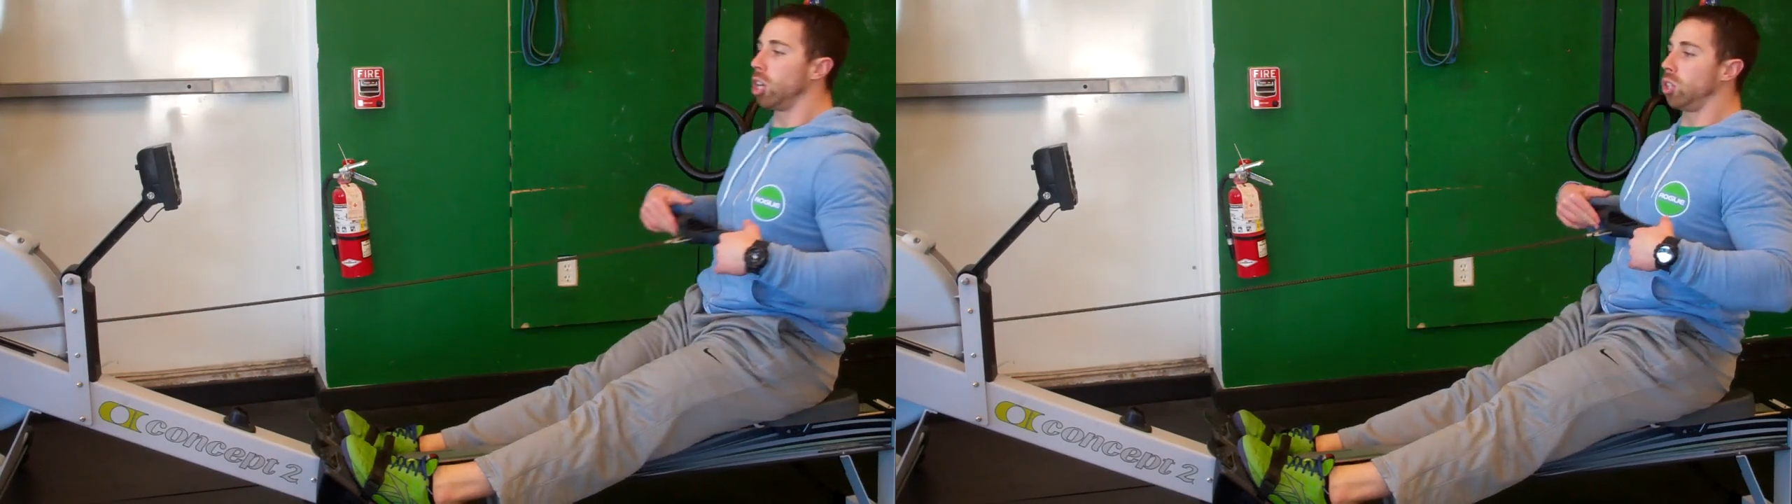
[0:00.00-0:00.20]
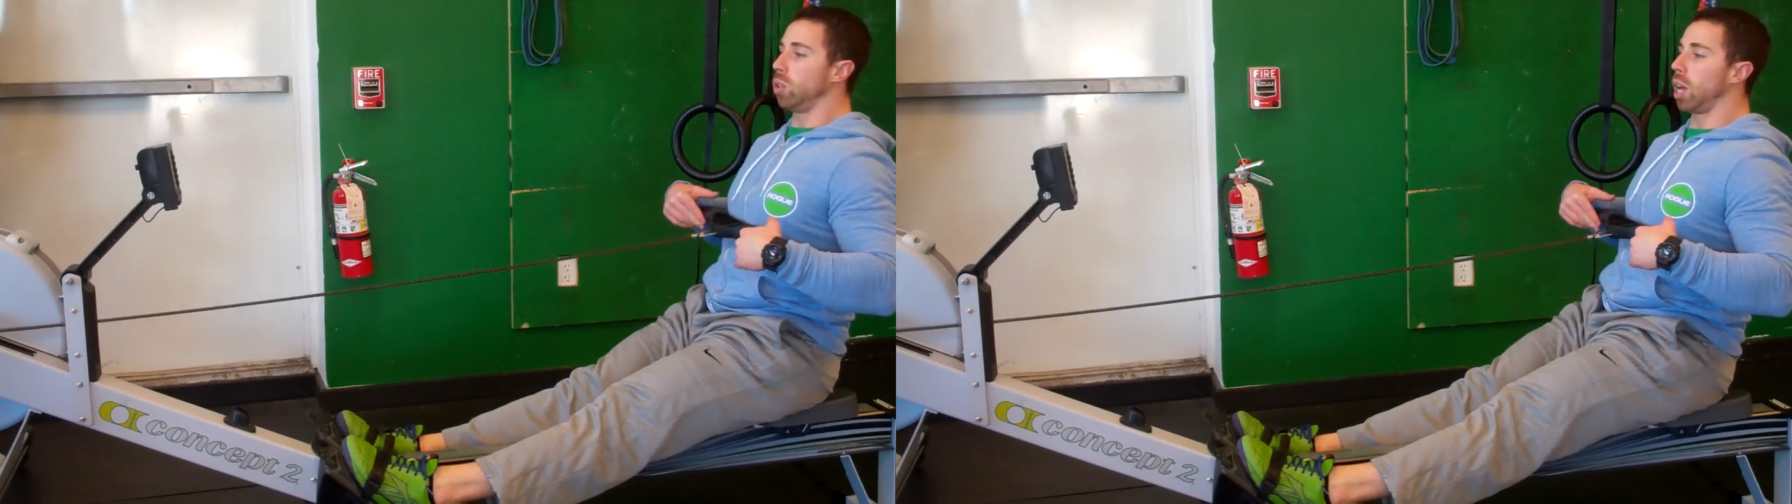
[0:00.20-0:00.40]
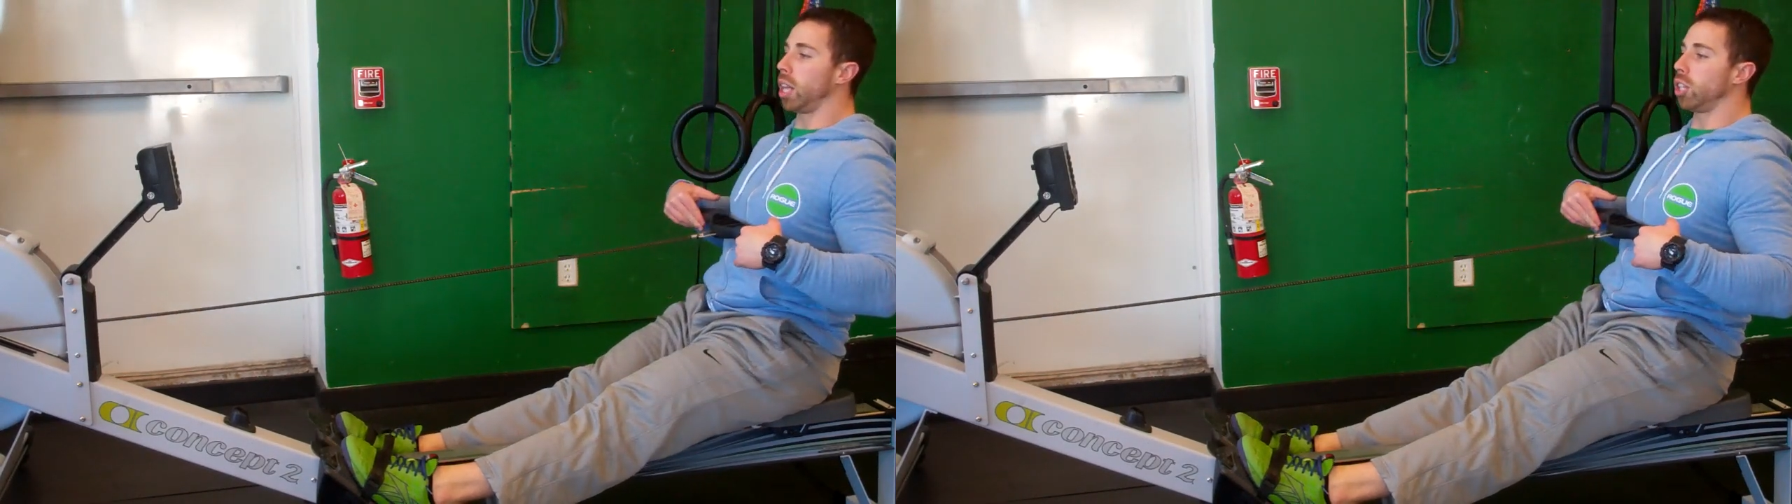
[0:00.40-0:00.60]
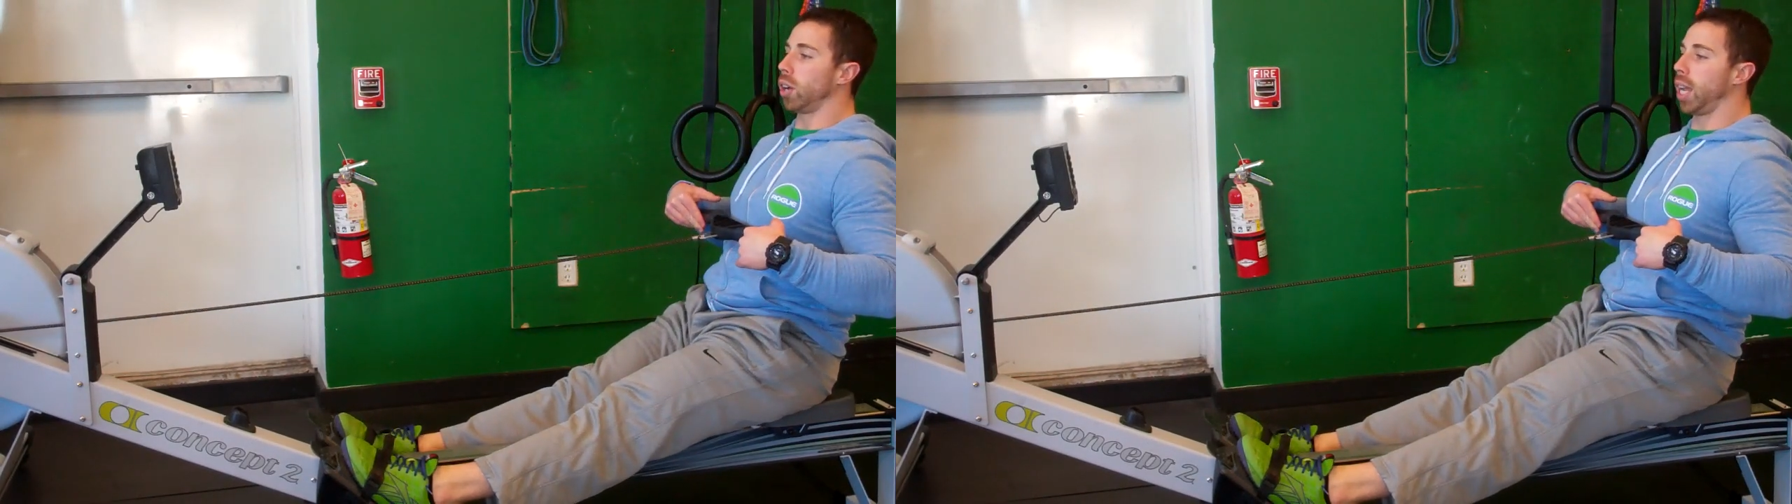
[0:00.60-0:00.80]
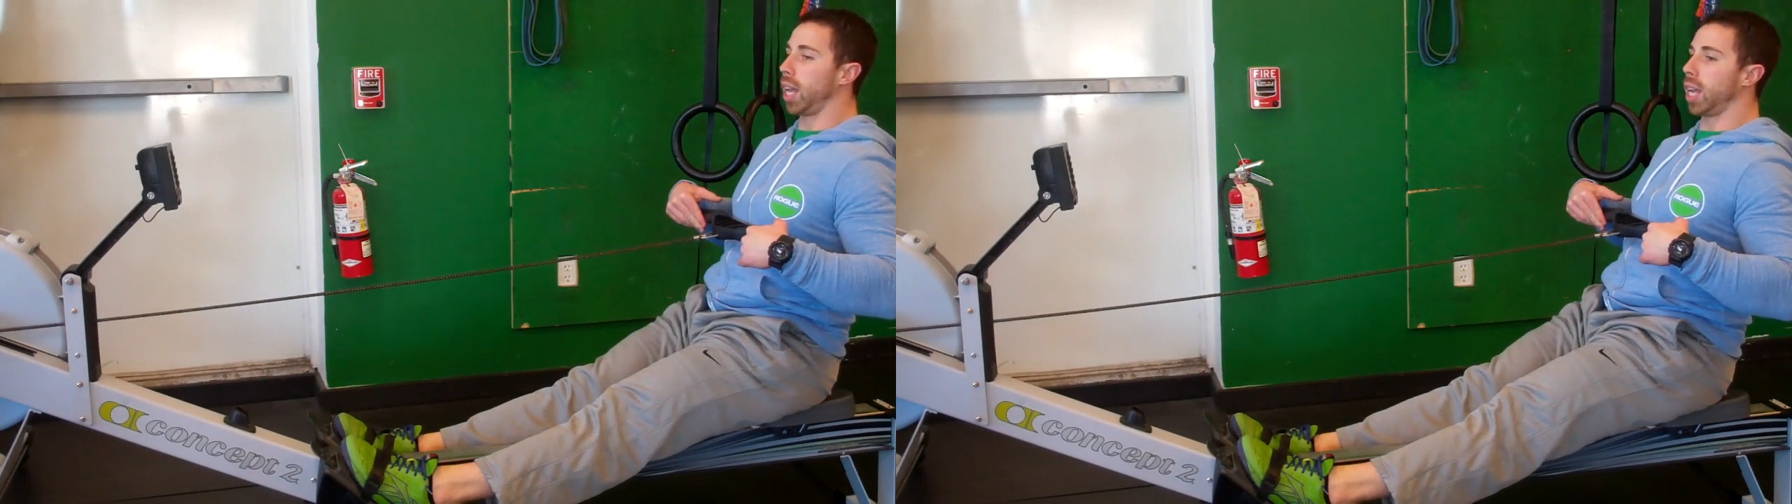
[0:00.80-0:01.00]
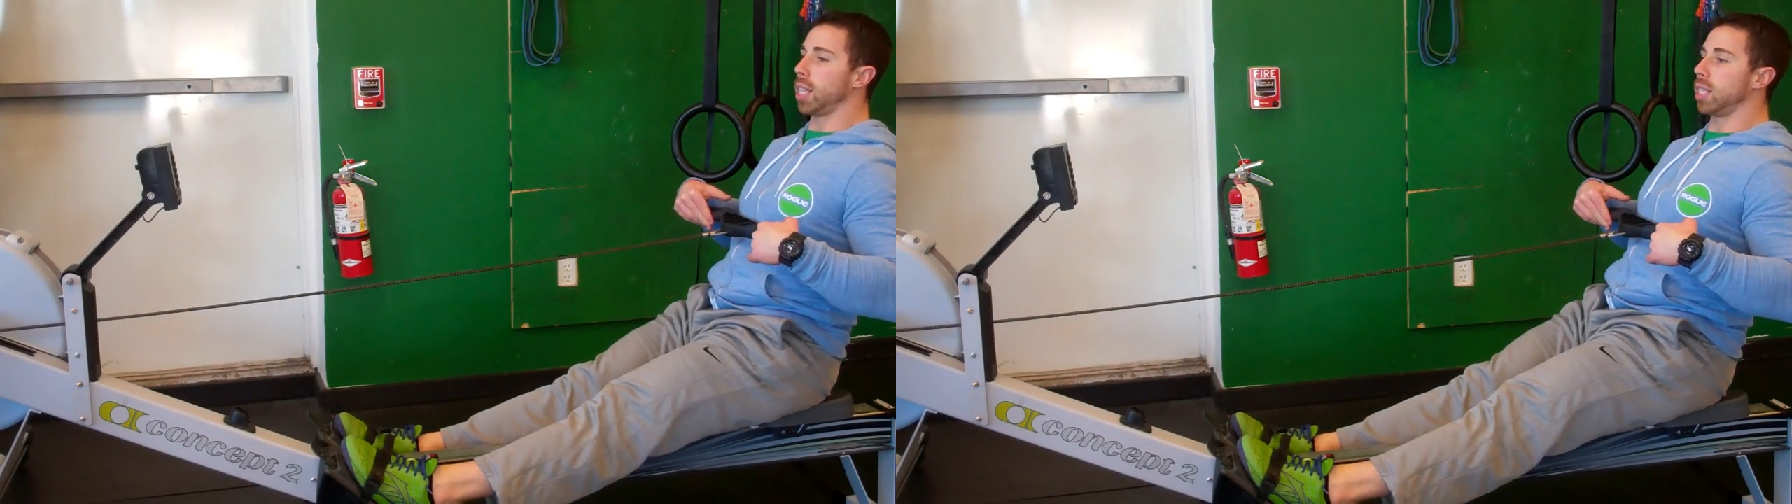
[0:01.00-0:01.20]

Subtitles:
Do not let your hands